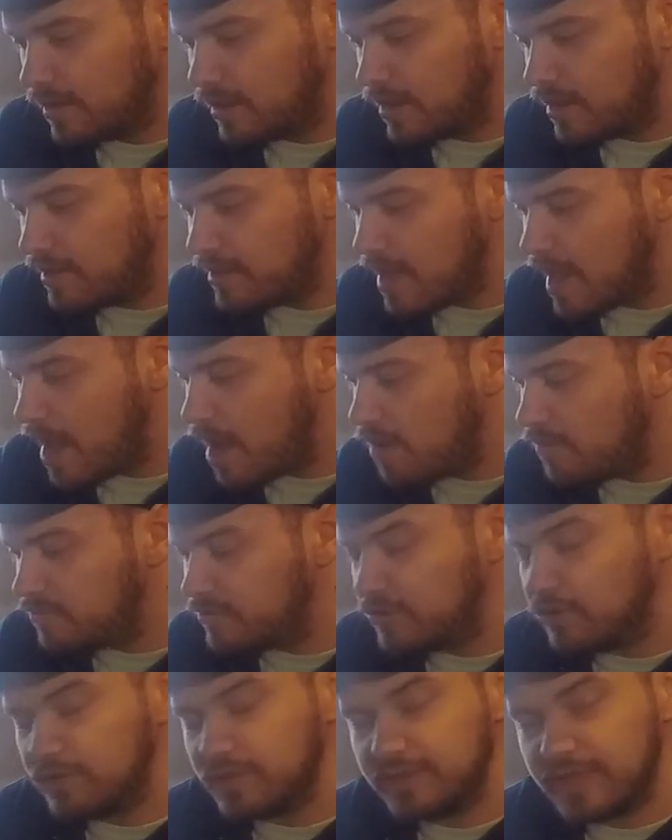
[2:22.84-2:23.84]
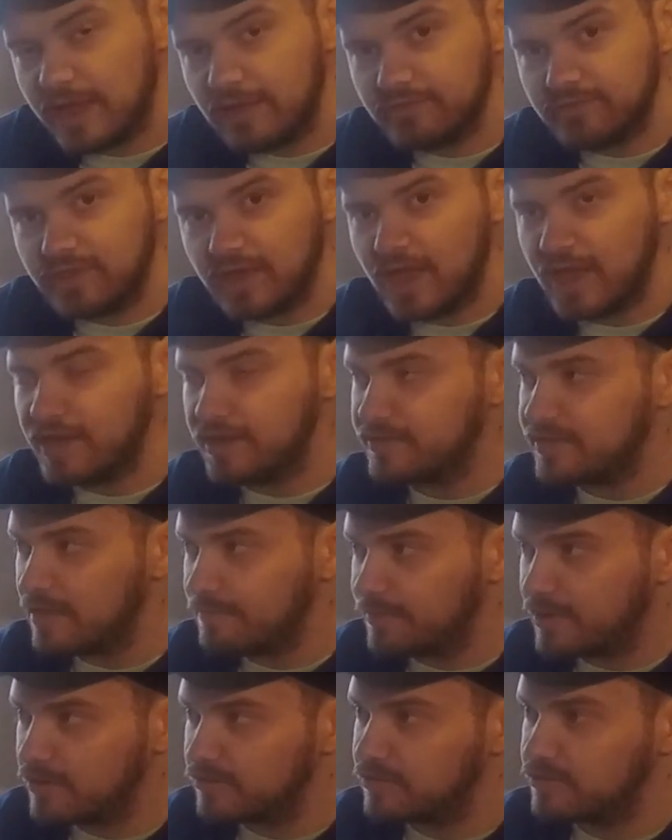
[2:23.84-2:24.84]
Now, the only downside is that
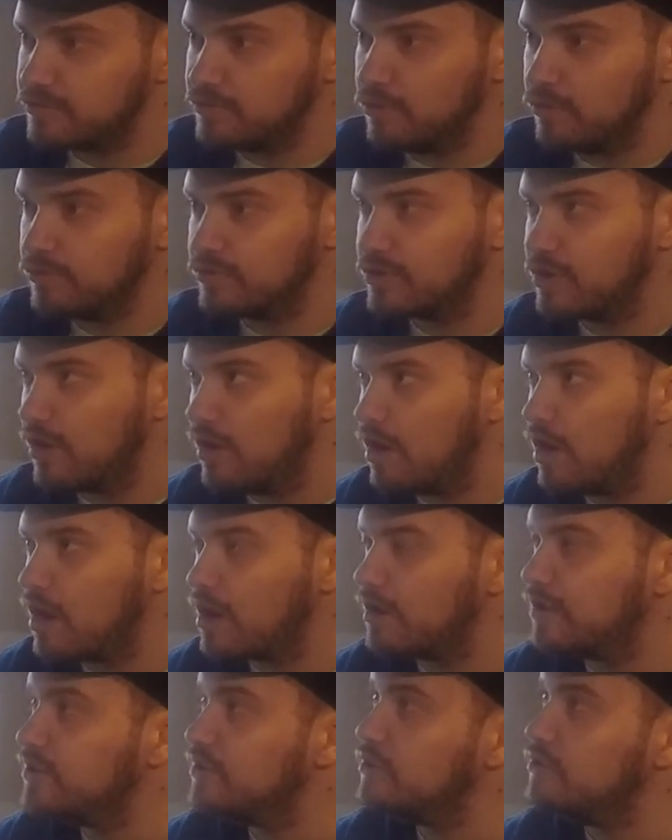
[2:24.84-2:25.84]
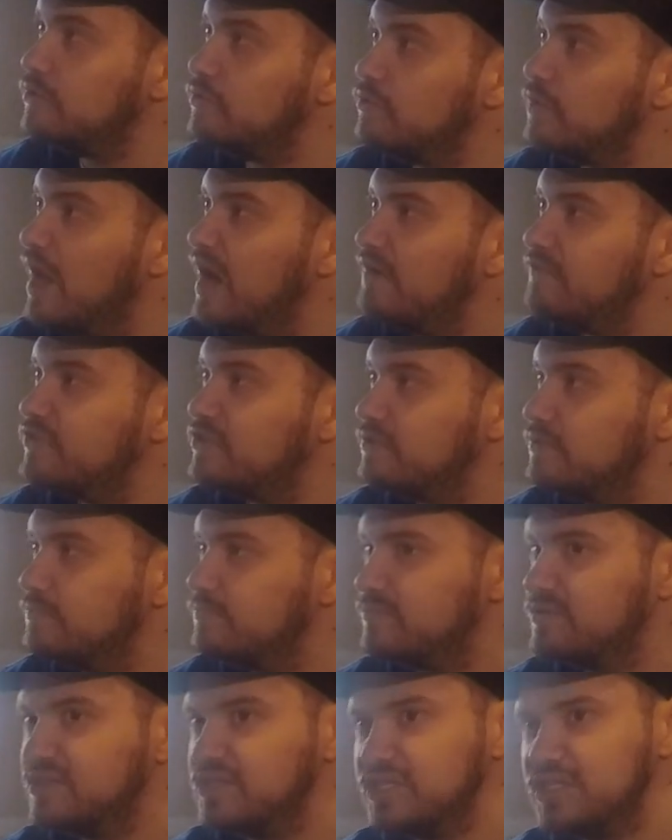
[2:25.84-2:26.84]
because it's an older car, you have
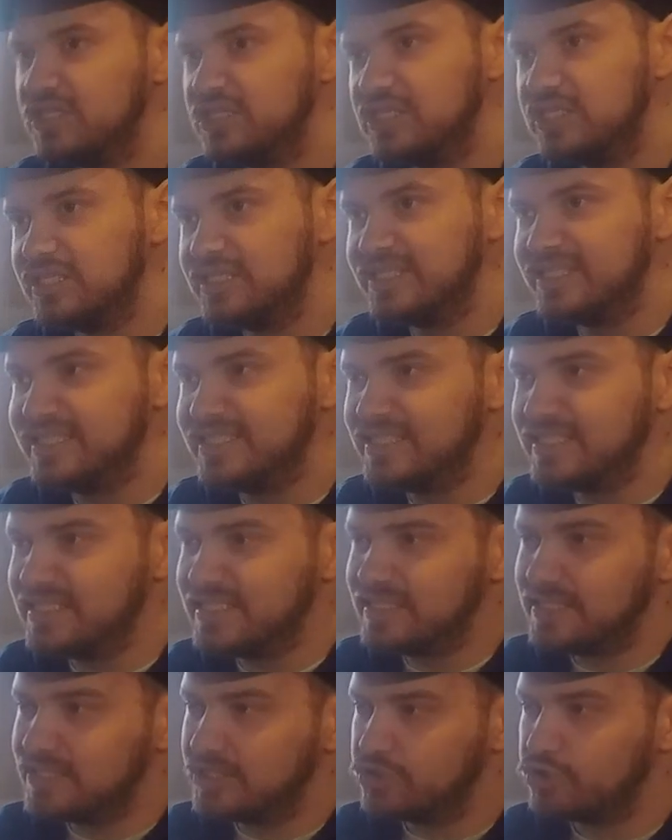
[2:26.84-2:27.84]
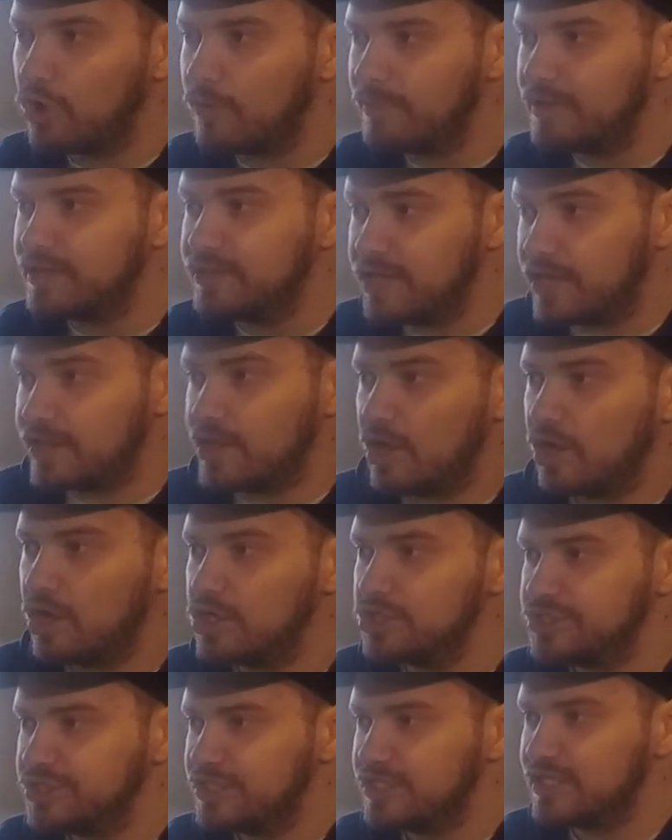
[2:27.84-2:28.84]
some troubling
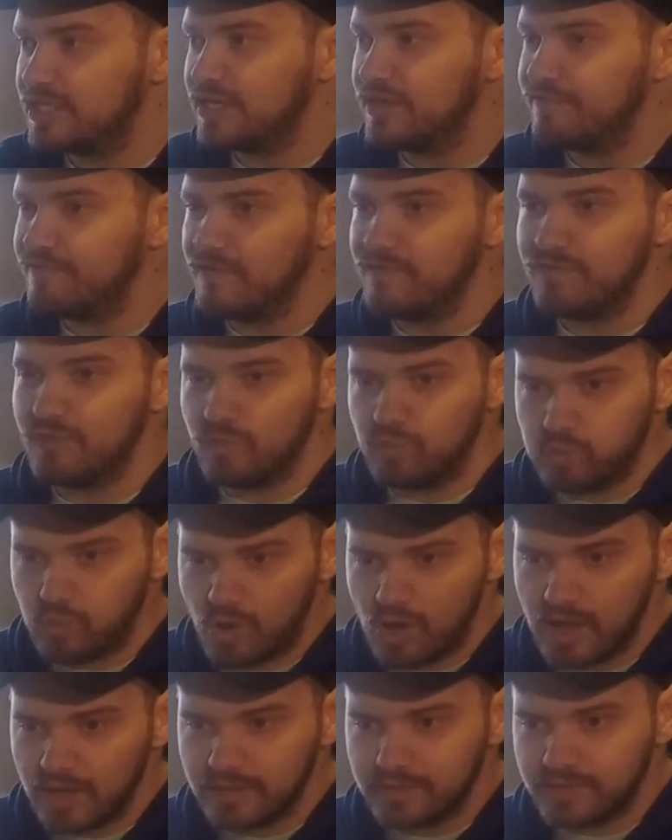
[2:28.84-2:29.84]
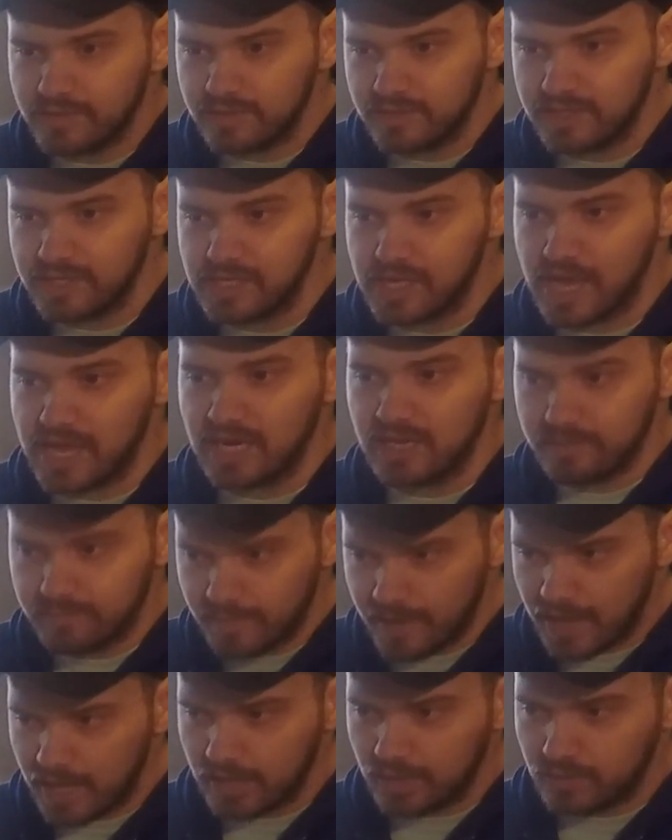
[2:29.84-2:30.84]
technology. If you want the gated
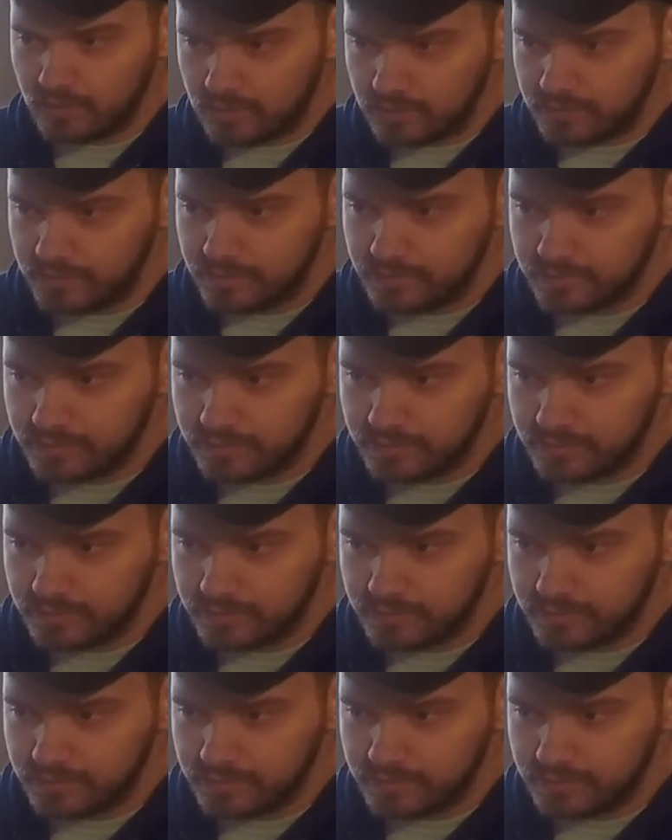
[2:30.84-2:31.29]
manual,